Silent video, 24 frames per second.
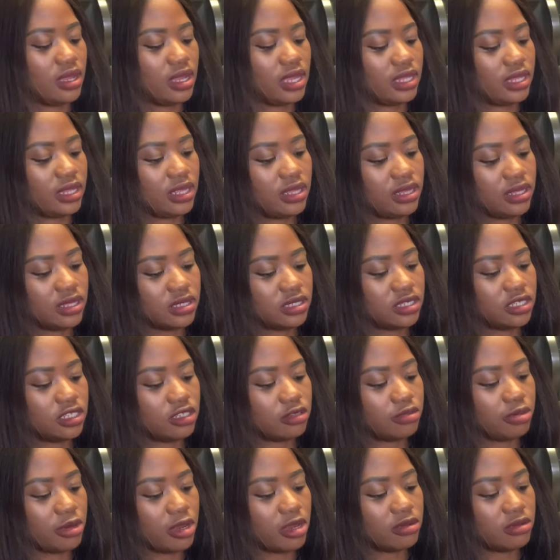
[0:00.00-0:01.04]
think this is
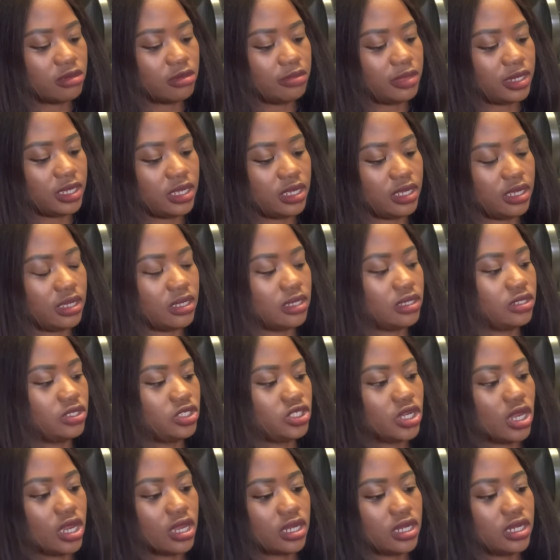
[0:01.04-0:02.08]
probably
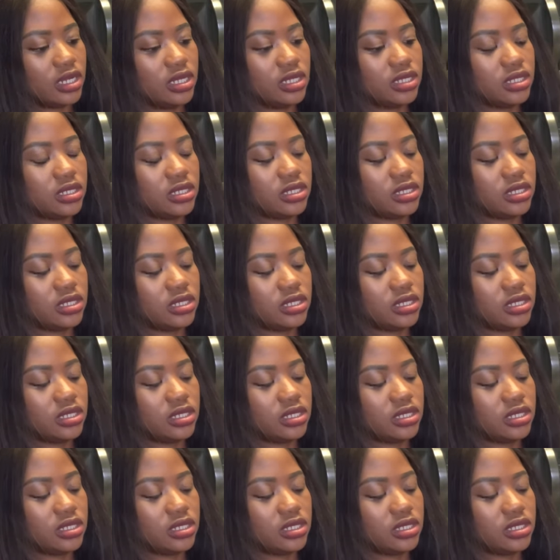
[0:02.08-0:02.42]
chocolate.